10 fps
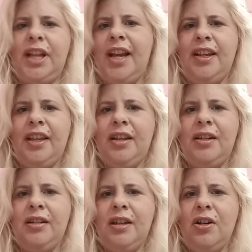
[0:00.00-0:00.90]
10
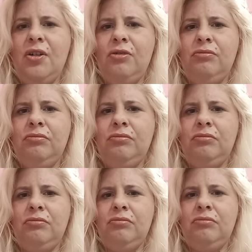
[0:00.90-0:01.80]
years ago,
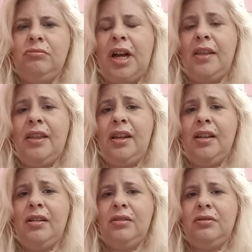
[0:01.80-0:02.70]
I
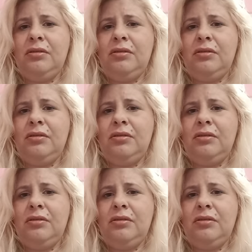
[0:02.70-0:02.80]
think.